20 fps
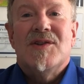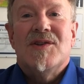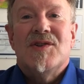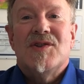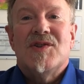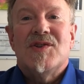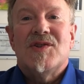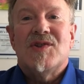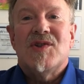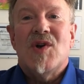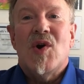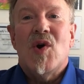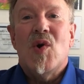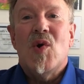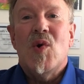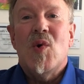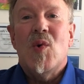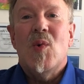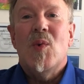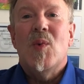
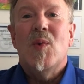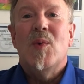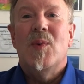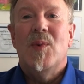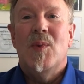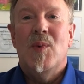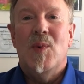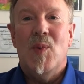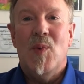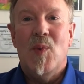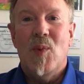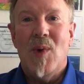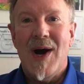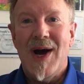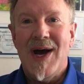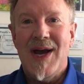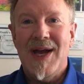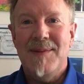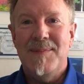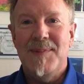So,
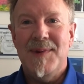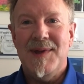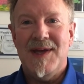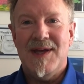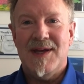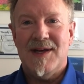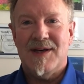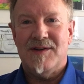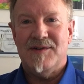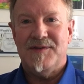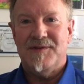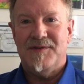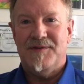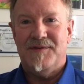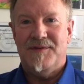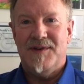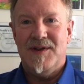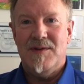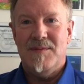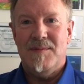why be a
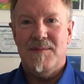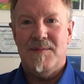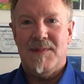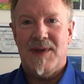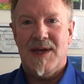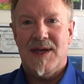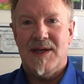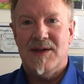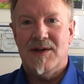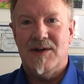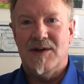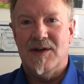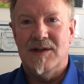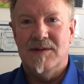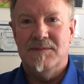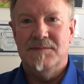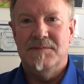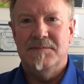filmmaker?